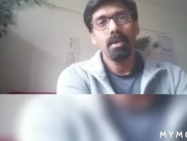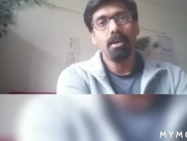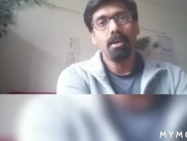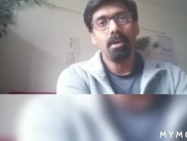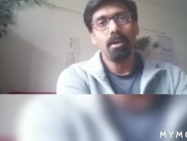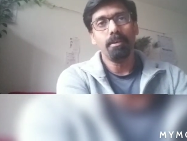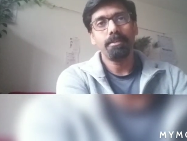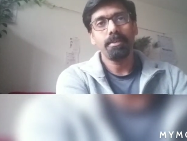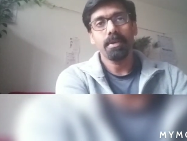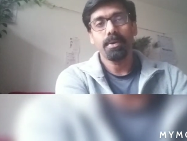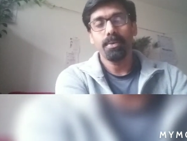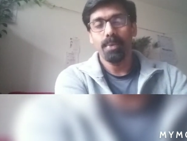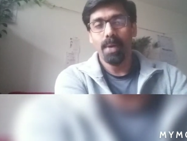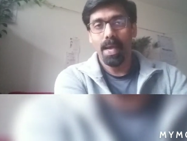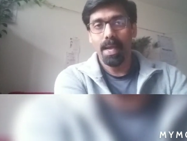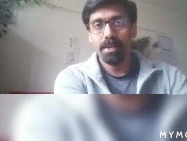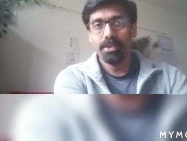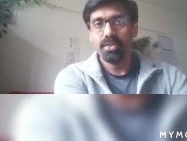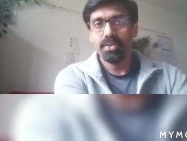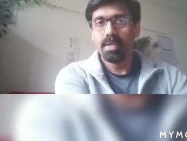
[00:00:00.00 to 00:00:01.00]
of
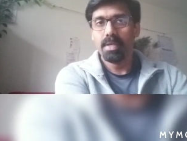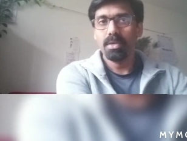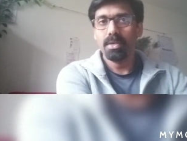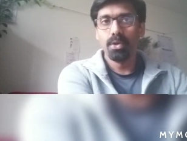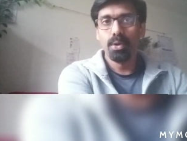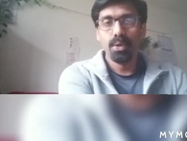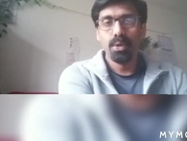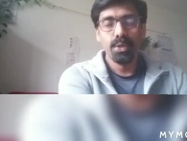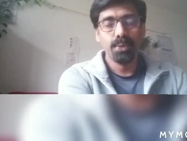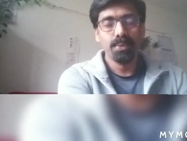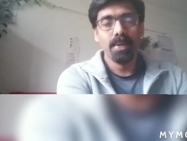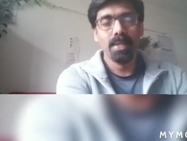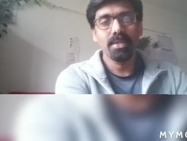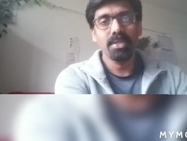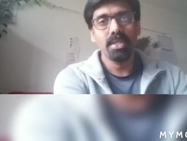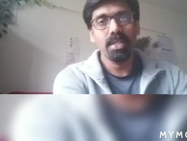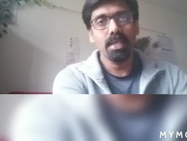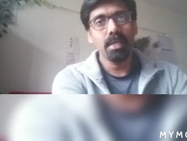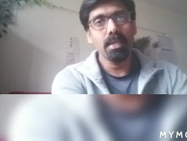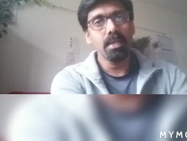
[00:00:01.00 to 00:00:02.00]
grandson Khushwant
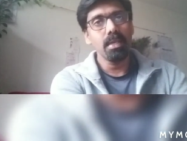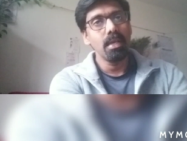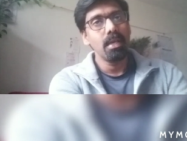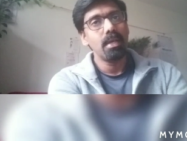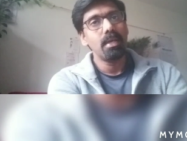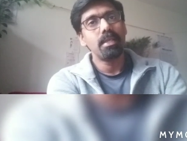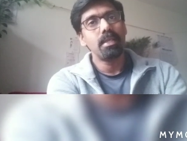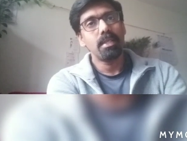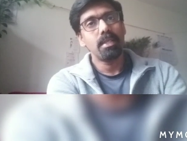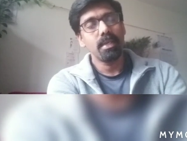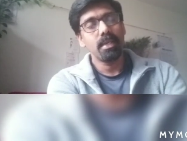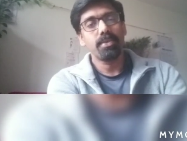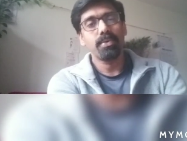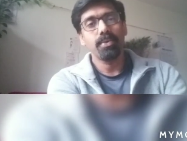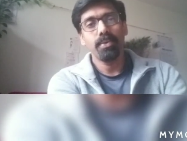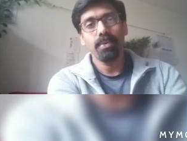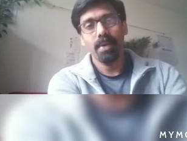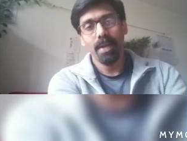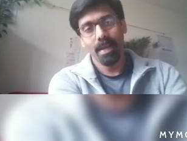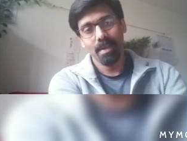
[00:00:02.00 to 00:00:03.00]
Singh to his
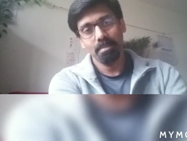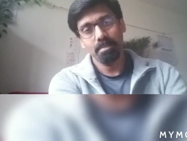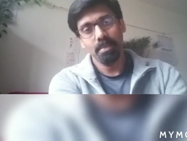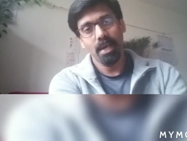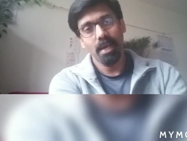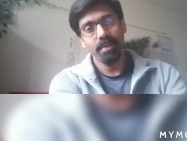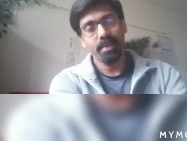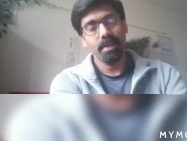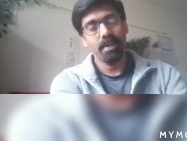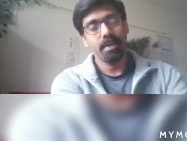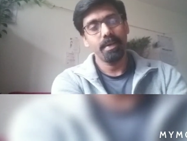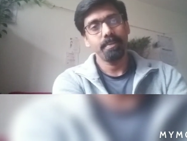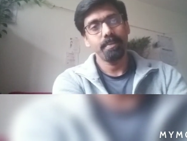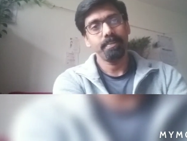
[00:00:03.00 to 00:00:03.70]
grandmother.